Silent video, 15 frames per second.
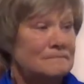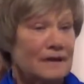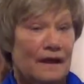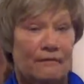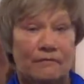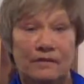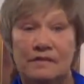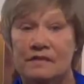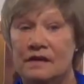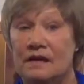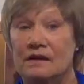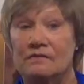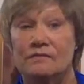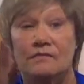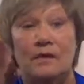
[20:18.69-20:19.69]

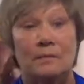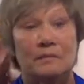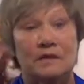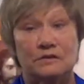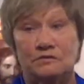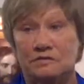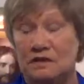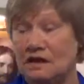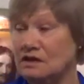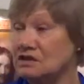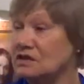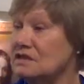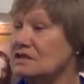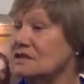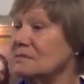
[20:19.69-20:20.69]
everything from
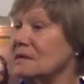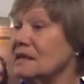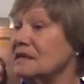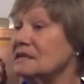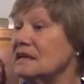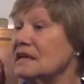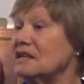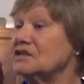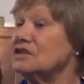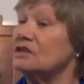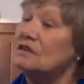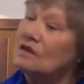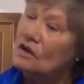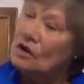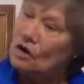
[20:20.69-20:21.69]
introductions to meditation,